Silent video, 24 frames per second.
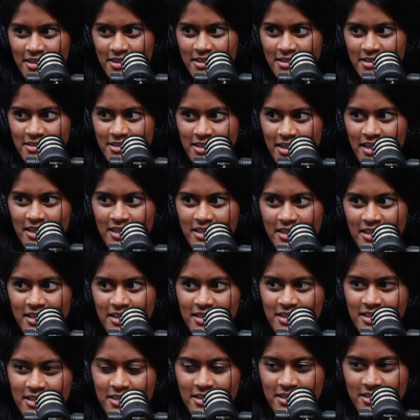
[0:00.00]
Danny,
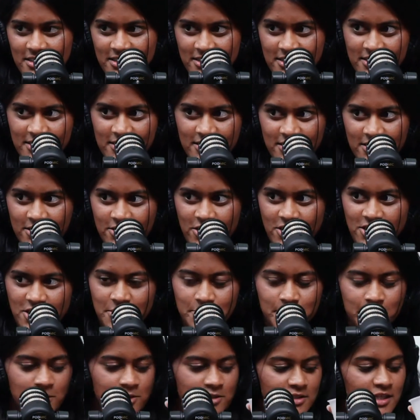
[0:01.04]
because Crunchy
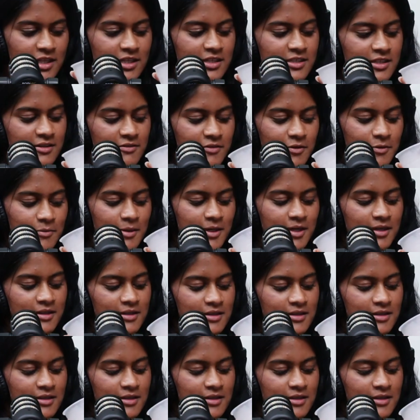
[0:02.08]
Milk takes it for me.